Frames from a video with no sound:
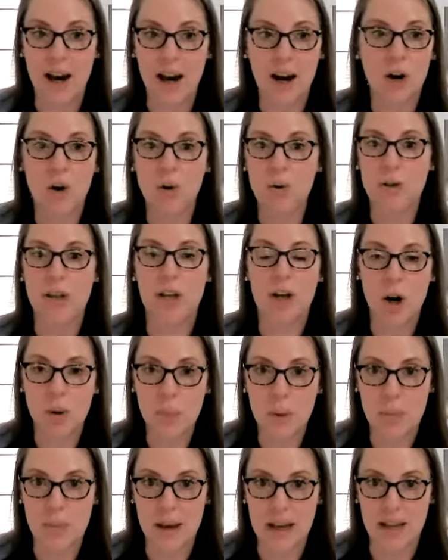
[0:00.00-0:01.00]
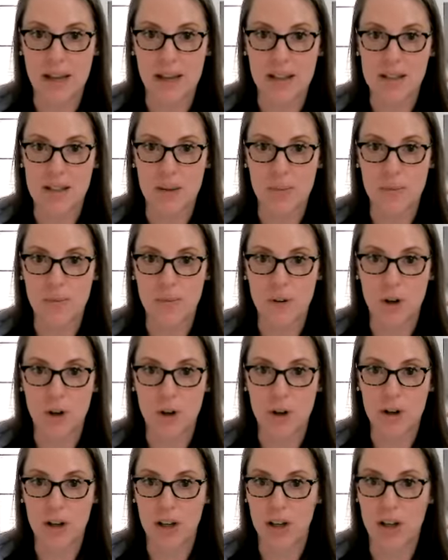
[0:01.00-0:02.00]
our only coping mechanism
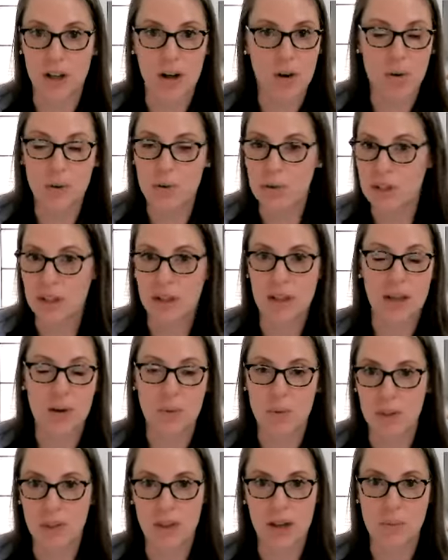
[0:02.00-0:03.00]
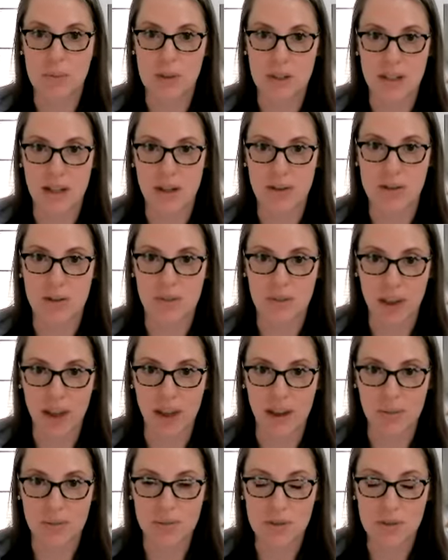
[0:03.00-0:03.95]
for, dealing with the ups and downs of life.